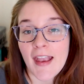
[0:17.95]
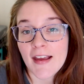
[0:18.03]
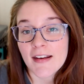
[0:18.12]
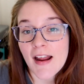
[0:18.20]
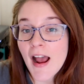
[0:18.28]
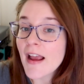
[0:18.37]

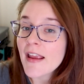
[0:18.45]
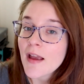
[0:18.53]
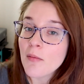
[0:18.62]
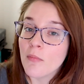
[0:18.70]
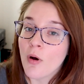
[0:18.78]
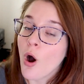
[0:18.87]
and I
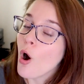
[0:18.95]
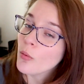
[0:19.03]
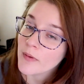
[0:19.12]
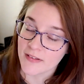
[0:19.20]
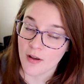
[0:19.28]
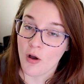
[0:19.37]
am
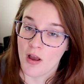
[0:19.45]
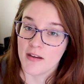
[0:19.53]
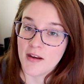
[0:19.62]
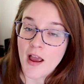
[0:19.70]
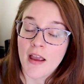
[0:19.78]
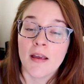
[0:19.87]
always on.
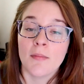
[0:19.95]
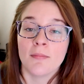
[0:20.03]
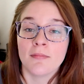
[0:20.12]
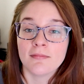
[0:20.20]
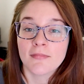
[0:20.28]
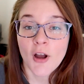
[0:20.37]
I
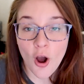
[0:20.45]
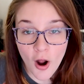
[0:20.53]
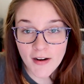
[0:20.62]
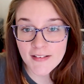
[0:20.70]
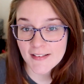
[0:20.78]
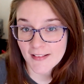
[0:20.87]
am
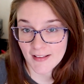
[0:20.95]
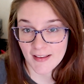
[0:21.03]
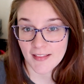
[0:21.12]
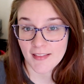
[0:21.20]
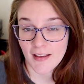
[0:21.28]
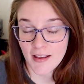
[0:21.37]

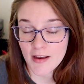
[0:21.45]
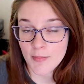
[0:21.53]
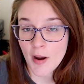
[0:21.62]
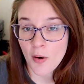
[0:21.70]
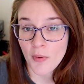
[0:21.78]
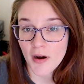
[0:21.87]
constantly thinking
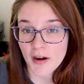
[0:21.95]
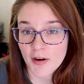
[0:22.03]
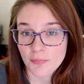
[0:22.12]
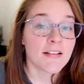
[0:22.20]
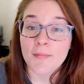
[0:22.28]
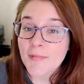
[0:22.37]
about work.
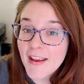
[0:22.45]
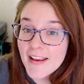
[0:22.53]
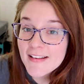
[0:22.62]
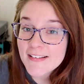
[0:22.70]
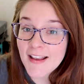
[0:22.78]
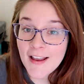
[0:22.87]
Some
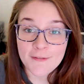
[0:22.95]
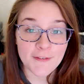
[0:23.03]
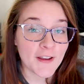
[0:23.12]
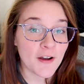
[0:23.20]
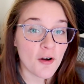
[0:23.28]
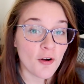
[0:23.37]
days I
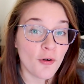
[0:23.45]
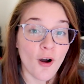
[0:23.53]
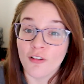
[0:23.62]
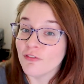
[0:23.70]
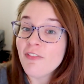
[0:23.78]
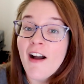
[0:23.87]
feel
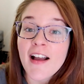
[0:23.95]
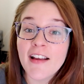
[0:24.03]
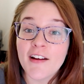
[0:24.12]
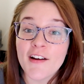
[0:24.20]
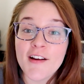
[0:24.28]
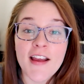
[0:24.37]
on
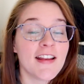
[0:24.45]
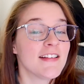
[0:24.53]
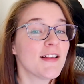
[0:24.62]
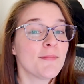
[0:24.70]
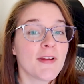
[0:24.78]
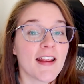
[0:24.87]
fire and
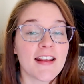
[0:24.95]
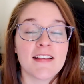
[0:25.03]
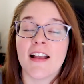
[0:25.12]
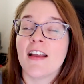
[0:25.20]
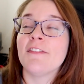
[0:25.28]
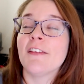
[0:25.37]
some days
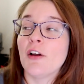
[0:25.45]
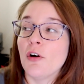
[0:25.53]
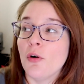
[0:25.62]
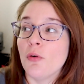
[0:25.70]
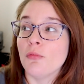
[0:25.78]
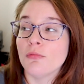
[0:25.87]
I
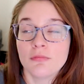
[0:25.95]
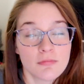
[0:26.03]
feel